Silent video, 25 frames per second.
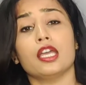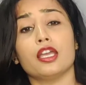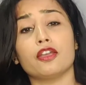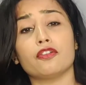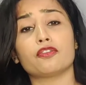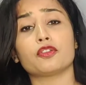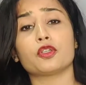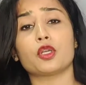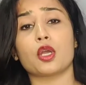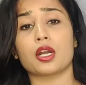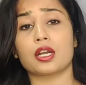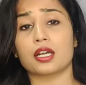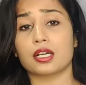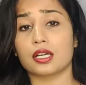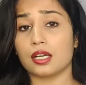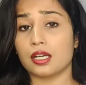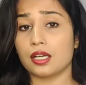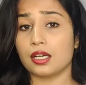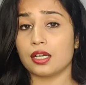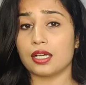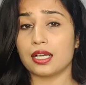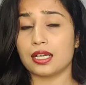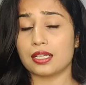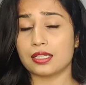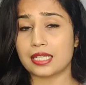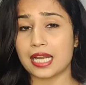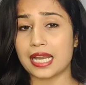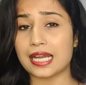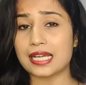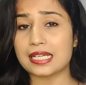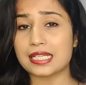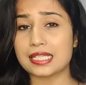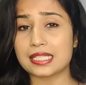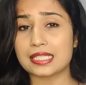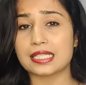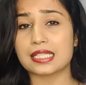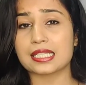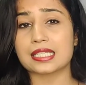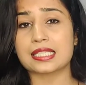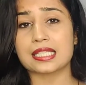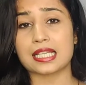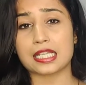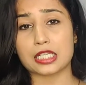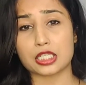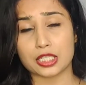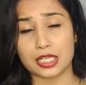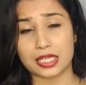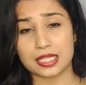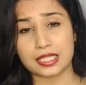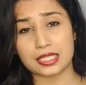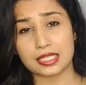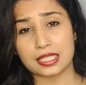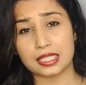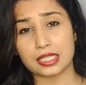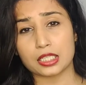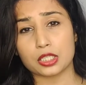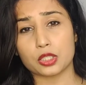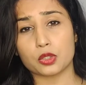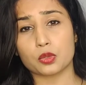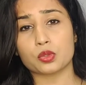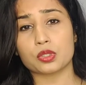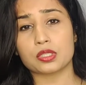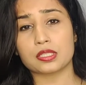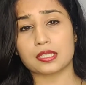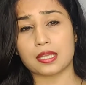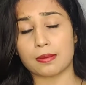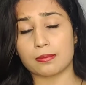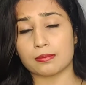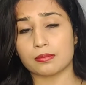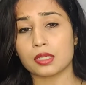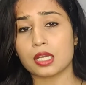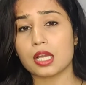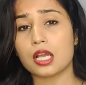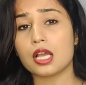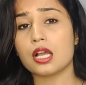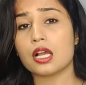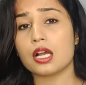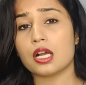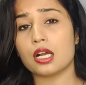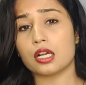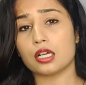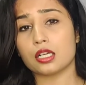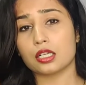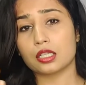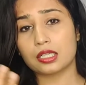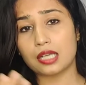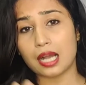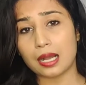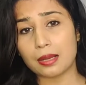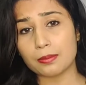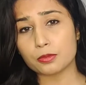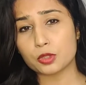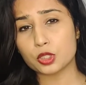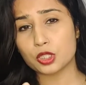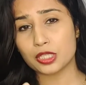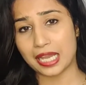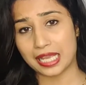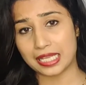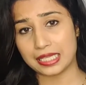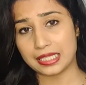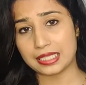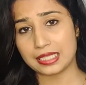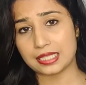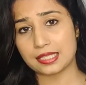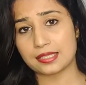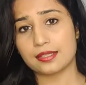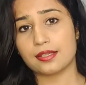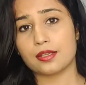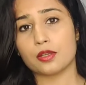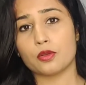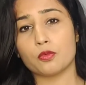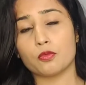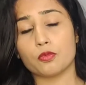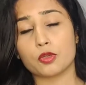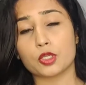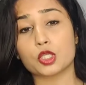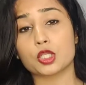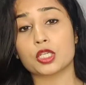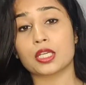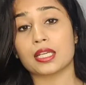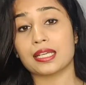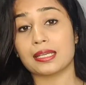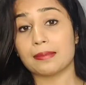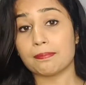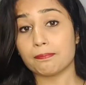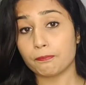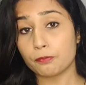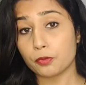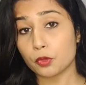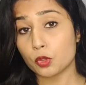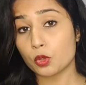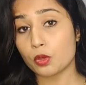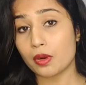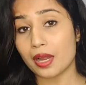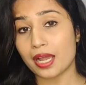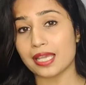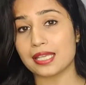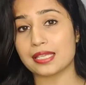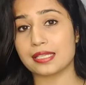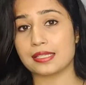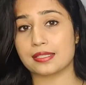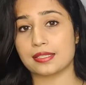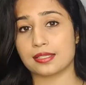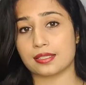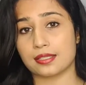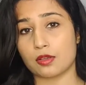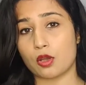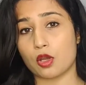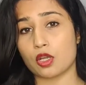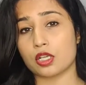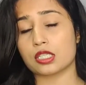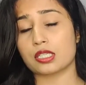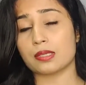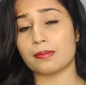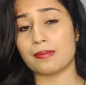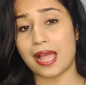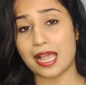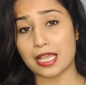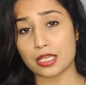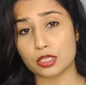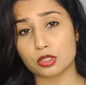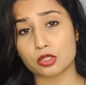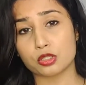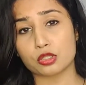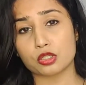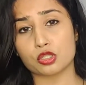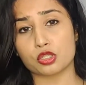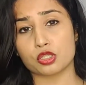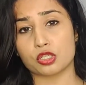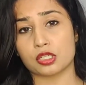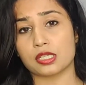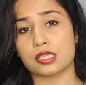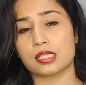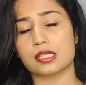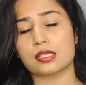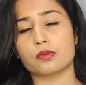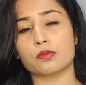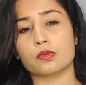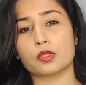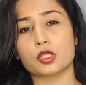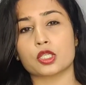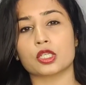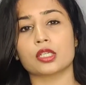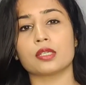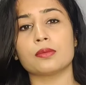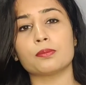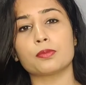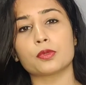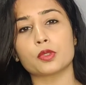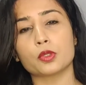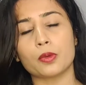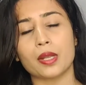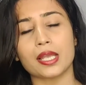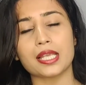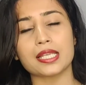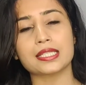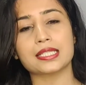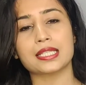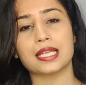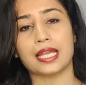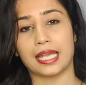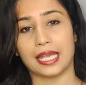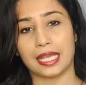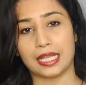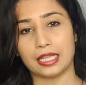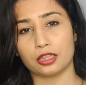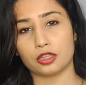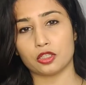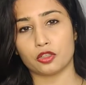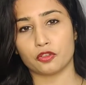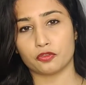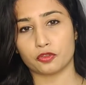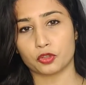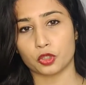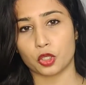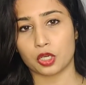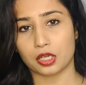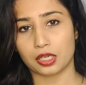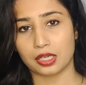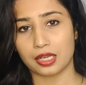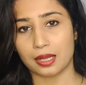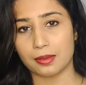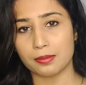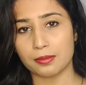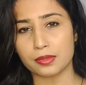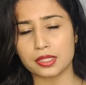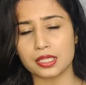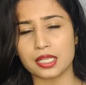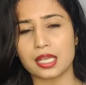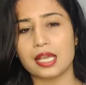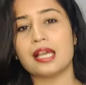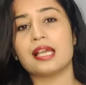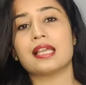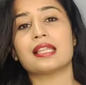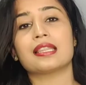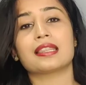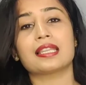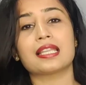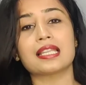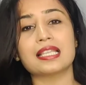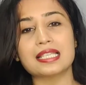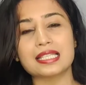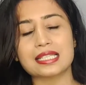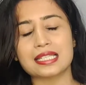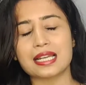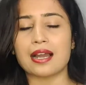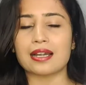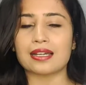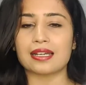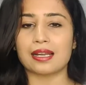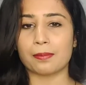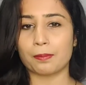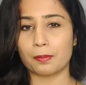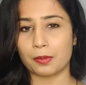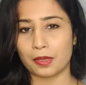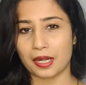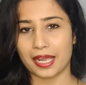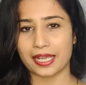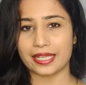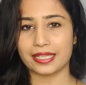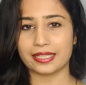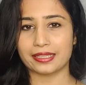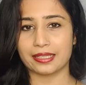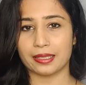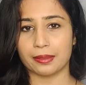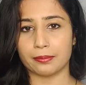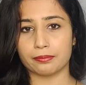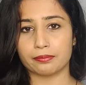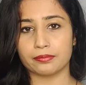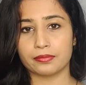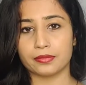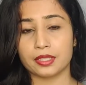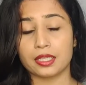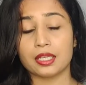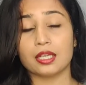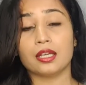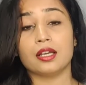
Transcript: if your uh, dentist is suggesting use some uh, gum gels which can improvise or some astringents which can improvise the health of your gums then start applying them